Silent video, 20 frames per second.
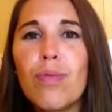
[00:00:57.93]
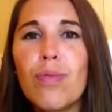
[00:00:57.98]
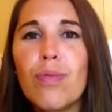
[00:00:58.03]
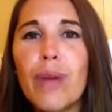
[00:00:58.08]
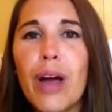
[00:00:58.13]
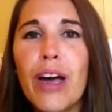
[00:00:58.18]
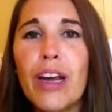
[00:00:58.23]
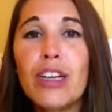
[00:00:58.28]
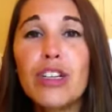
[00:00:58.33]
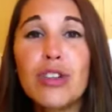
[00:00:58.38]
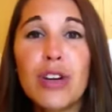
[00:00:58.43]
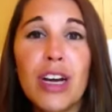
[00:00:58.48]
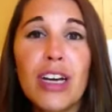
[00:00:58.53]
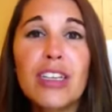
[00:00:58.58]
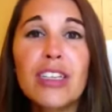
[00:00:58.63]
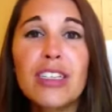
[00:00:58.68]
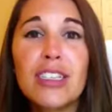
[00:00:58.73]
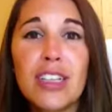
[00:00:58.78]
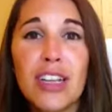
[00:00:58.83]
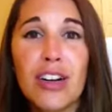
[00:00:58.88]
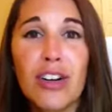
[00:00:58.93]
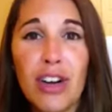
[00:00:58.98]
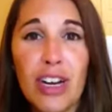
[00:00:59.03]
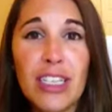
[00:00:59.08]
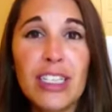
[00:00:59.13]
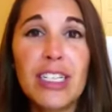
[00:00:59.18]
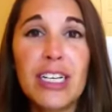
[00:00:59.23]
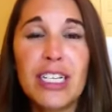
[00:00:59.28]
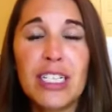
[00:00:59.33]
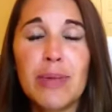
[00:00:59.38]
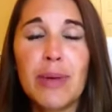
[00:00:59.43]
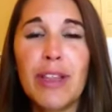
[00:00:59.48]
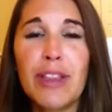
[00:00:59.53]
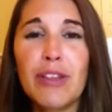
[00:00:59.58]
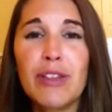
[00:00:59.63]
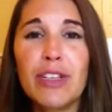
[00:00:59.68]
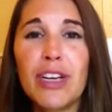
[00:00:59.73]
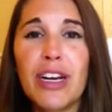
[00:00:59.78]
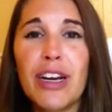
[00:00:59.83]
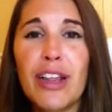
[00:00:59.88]
how to trust like our instincts about
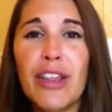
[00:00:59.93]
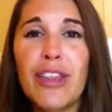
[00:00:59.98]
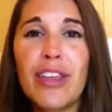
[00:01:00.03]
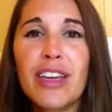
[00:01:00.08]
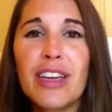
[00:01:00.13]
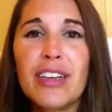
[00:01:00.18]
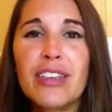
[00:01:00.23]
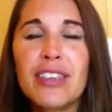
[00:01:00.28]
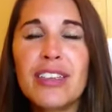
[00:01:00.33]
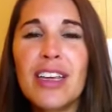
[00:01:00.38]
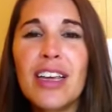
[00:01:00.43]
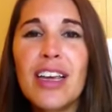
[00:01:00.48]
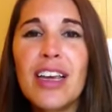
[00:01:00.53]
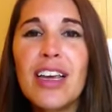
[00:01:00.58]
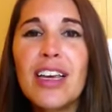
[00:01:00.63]
those kind of things.